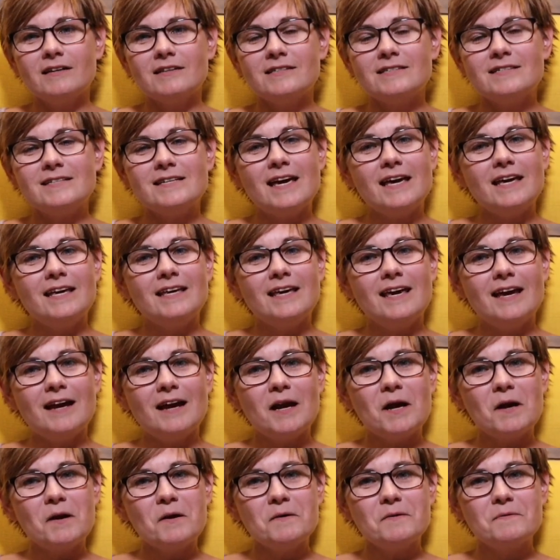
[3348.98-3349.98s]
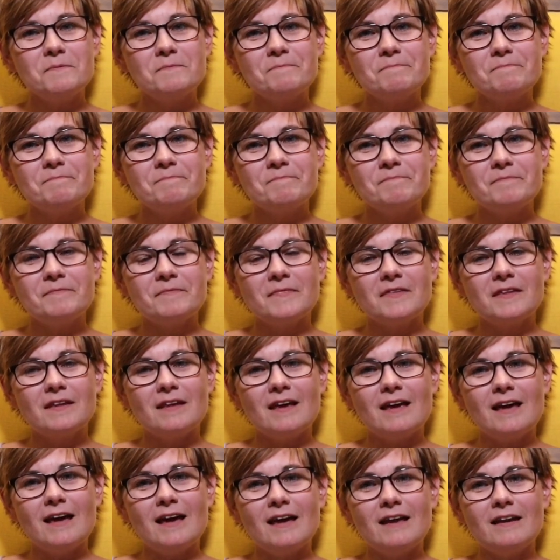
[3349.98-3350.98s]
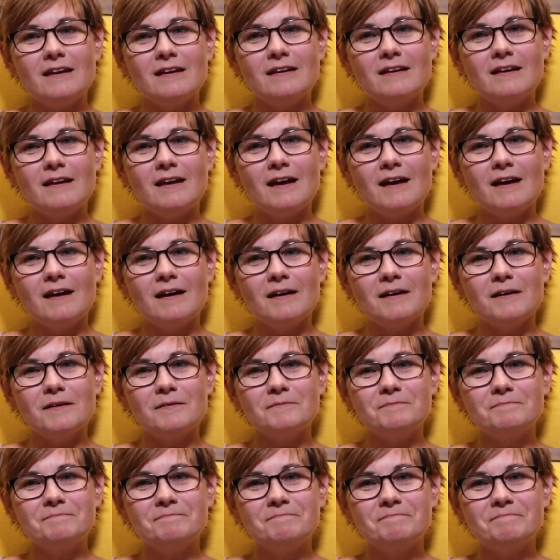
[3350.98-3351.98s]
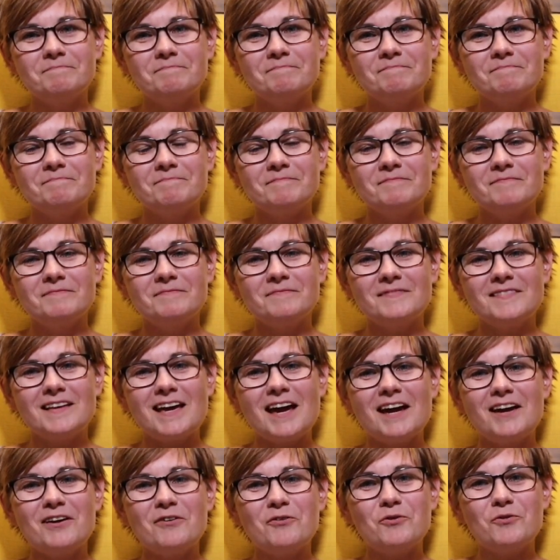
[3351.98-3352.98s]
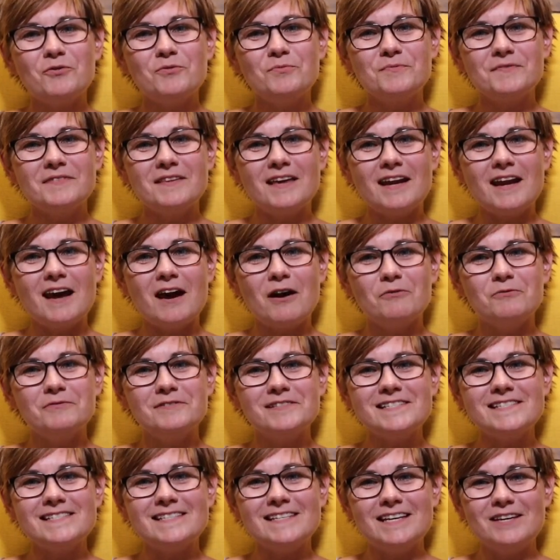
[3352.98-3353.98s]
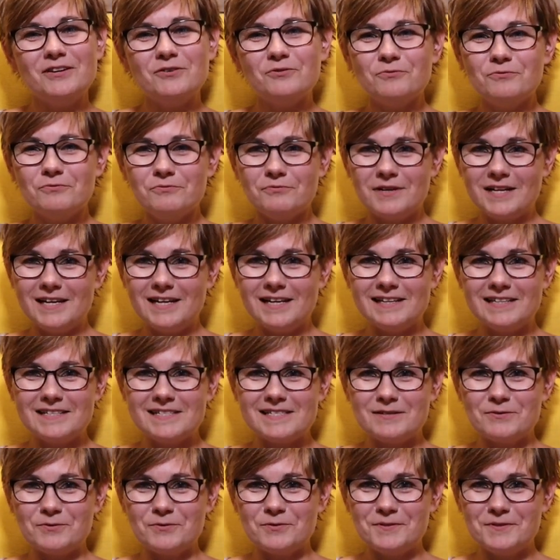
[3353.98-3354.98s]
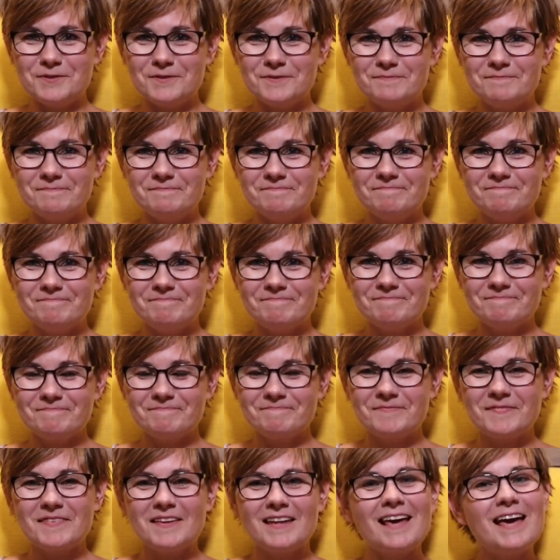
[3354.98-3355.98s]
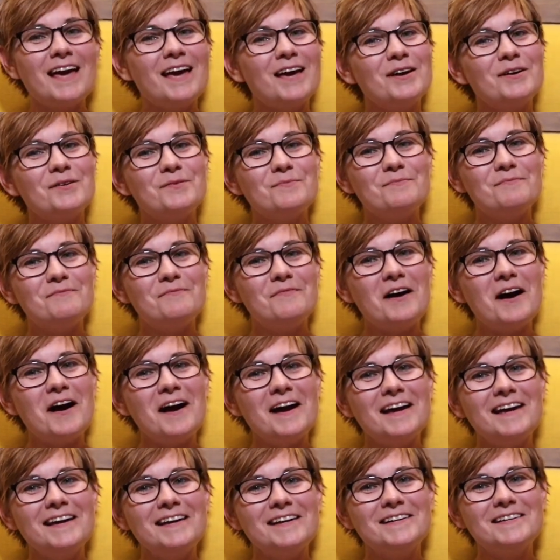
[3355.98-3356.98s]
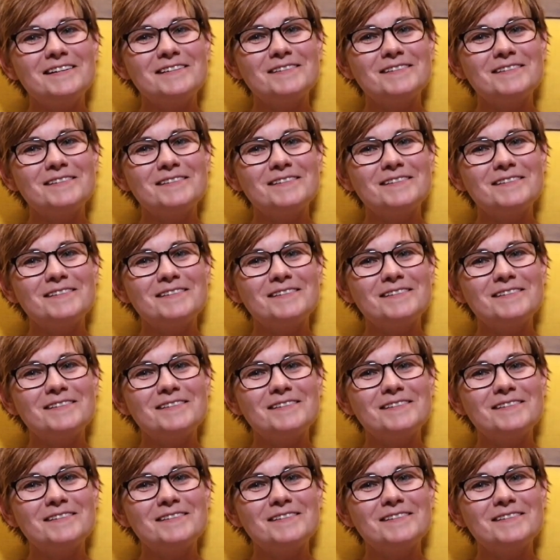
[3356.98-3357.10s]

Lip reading: Take care, and I hope that I will see you really soon. Bye!